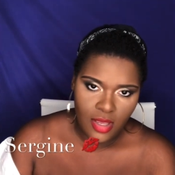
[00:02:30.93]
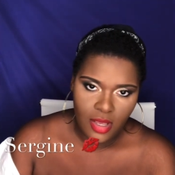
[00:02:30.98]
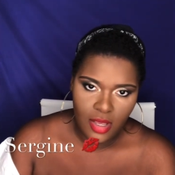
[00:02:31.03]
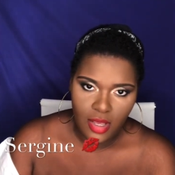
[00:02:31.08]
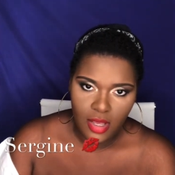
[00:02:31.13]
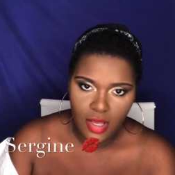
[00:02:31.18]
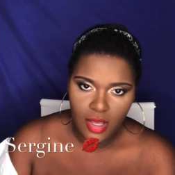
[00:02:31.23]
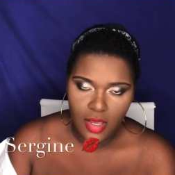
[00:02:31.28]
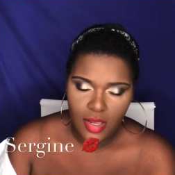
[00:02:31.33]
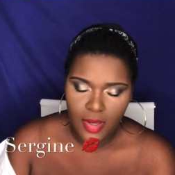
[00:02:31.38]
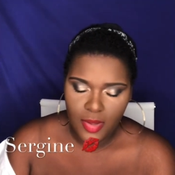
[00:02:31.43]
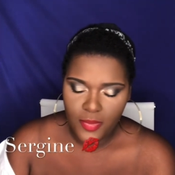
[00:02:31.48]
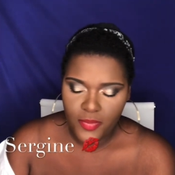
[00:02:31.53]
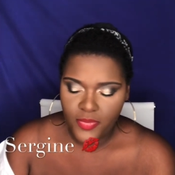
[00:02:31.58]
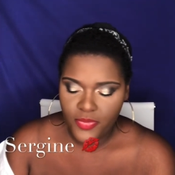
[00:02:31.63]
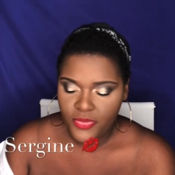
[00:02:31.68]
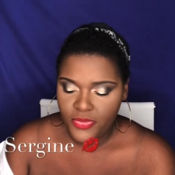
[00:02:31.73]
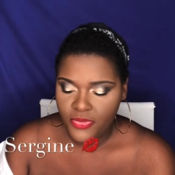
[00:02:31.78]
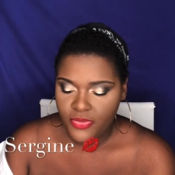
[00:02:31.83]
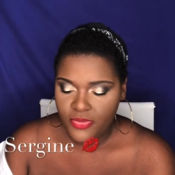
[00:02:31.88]

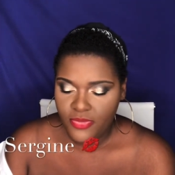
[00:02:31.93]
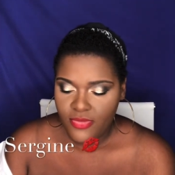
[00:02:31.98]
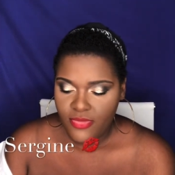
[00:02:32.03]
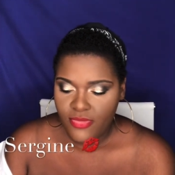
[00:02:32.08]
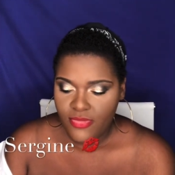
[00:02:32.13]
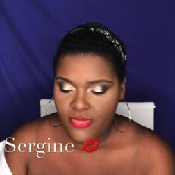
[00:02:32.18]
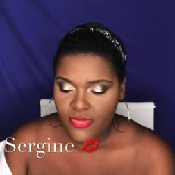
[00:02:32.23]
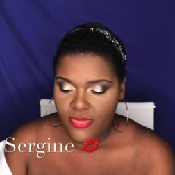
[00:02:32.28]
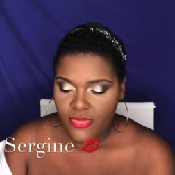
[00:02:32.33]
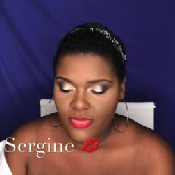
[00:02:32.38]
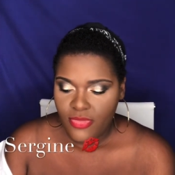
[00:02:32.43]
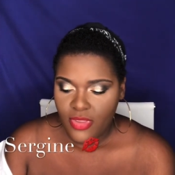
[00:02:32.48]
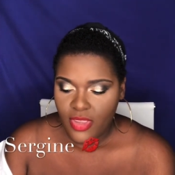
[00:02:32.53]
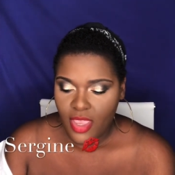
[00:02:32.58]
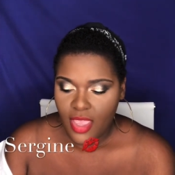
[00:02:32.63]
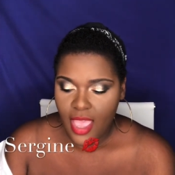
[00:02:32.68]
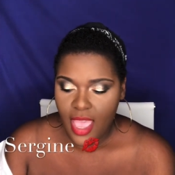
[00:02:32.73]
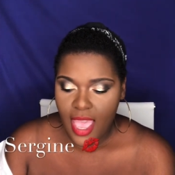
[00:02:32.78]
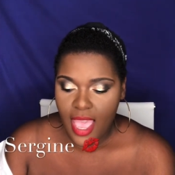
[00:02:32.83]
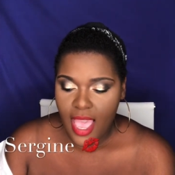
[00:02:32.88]
Um,
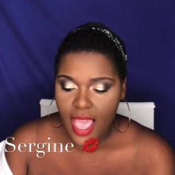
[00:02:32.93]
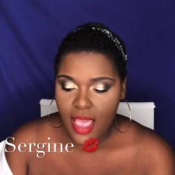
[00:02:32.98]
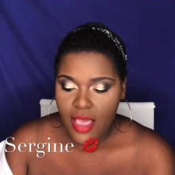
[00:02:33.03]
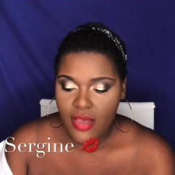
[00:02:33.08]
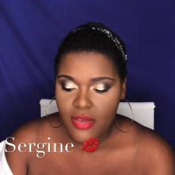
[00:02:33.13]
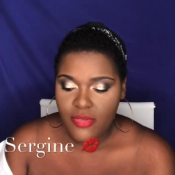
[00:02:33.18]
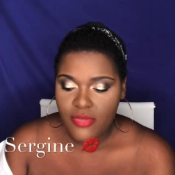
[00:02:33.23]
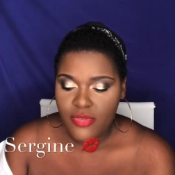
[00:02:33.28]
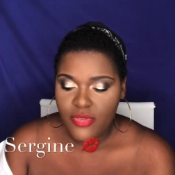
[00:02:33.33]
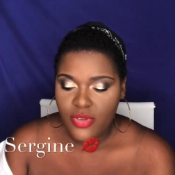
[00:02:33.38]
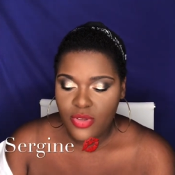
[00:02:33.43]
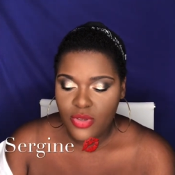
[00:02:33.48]
I have